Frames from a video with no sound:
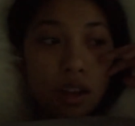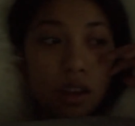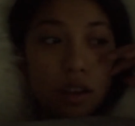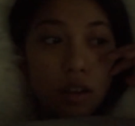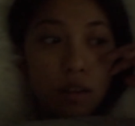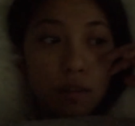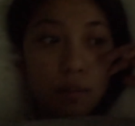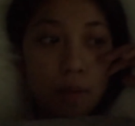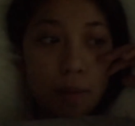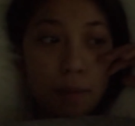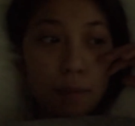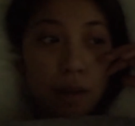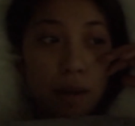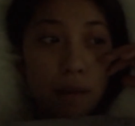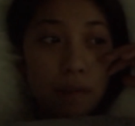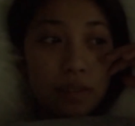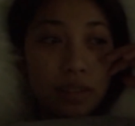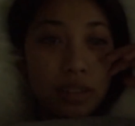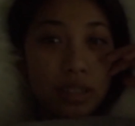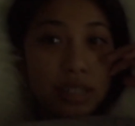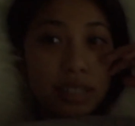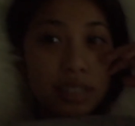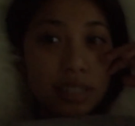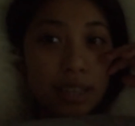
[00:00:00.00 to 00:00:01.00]
I'm probably
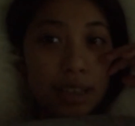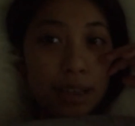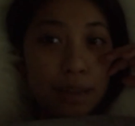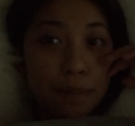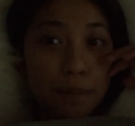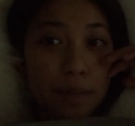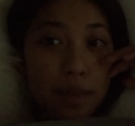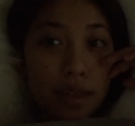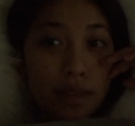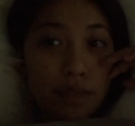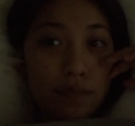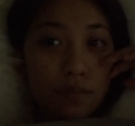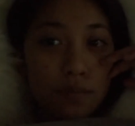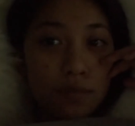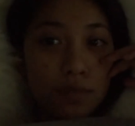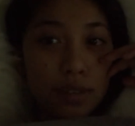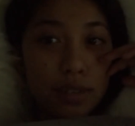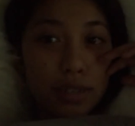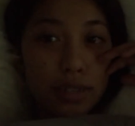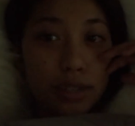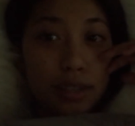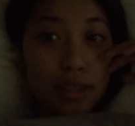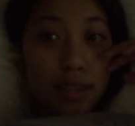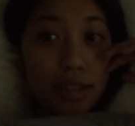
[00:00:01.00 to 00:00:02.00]
gonna stay in bed
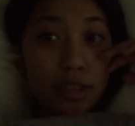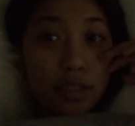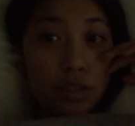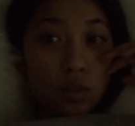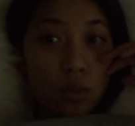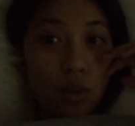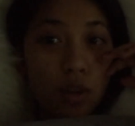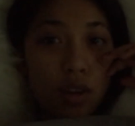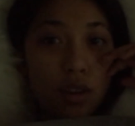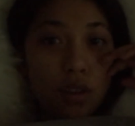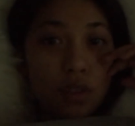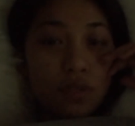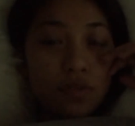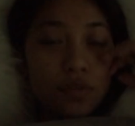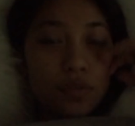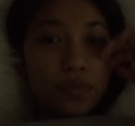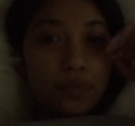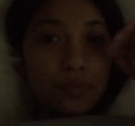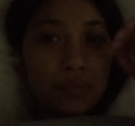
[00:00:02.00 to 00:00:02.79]
until like 12.